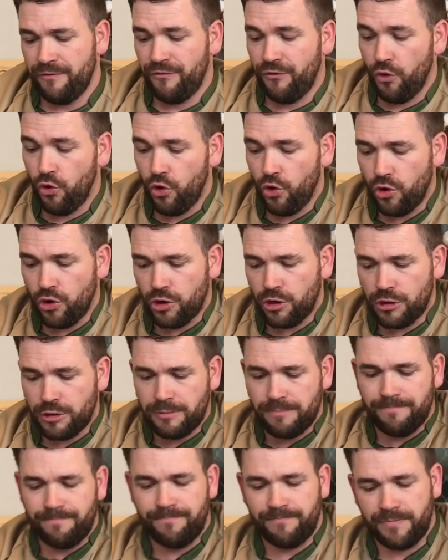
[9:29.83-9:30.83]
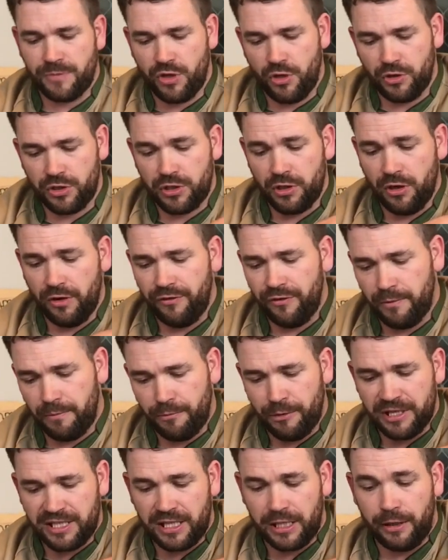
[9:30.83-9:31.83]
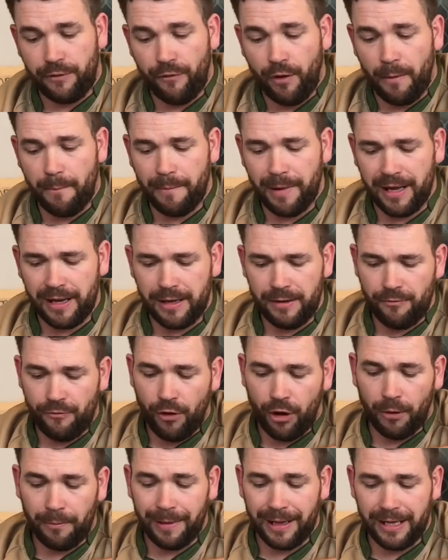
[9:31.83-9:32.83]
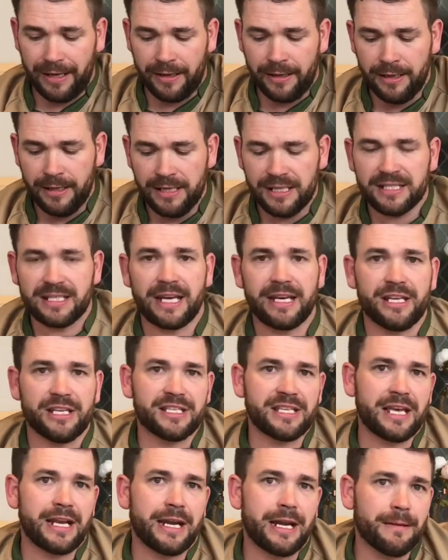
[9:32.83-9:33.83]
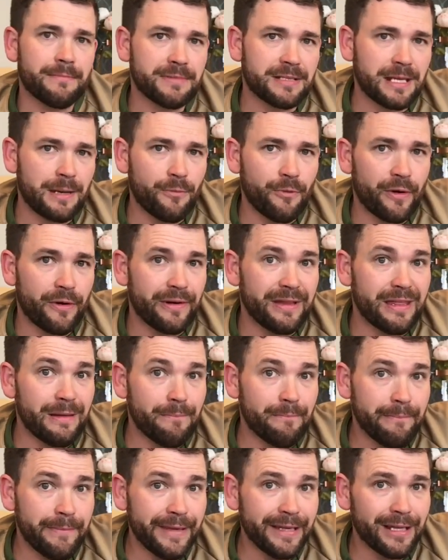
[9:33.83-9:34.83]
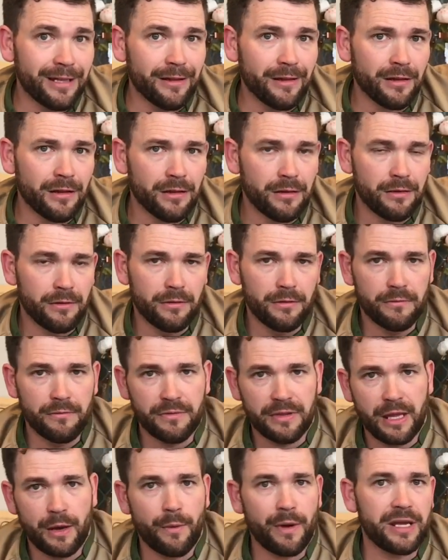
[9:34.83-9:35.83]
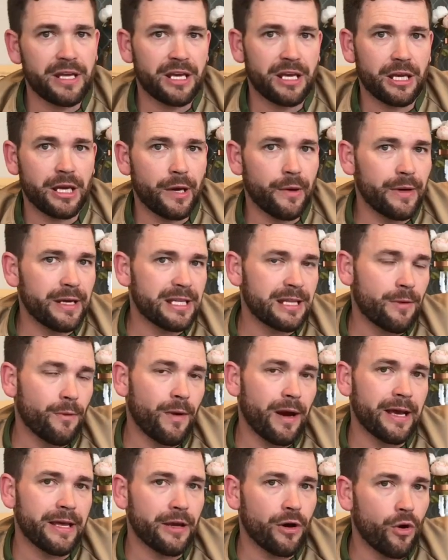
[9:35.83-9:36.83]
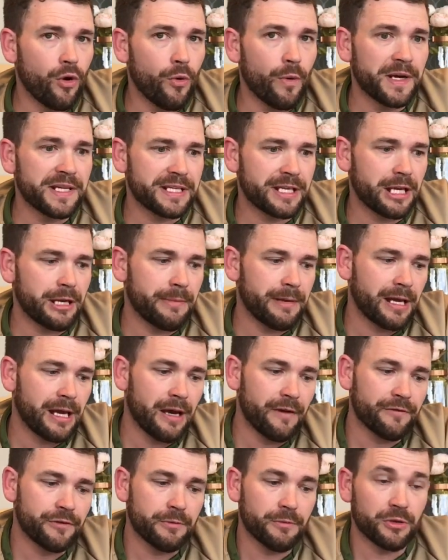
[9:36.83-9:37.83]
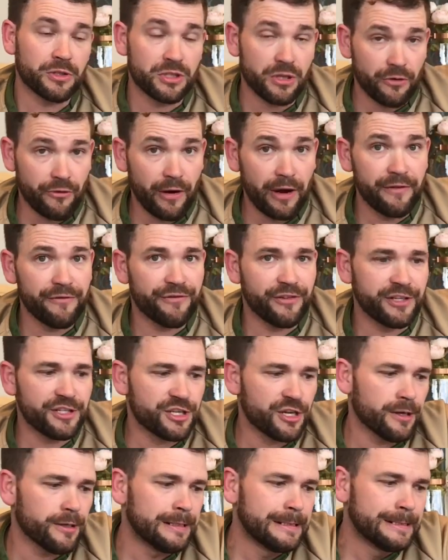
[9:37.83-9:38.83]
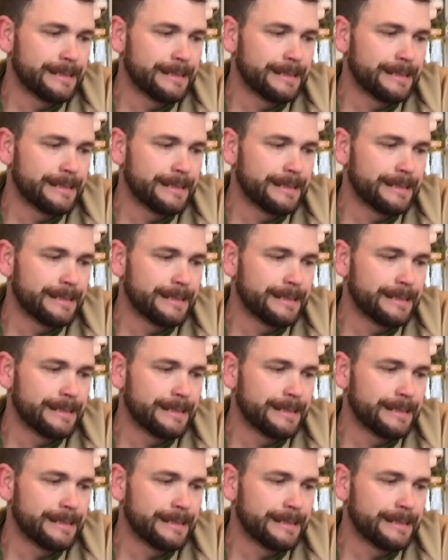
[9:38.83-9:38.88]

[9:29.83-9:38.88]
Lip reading: for yourself, I'm pressing the wrong button, say you set it up somewhere in the middle, that way you can go either way, you're always going to be comfortable. It's a great feature.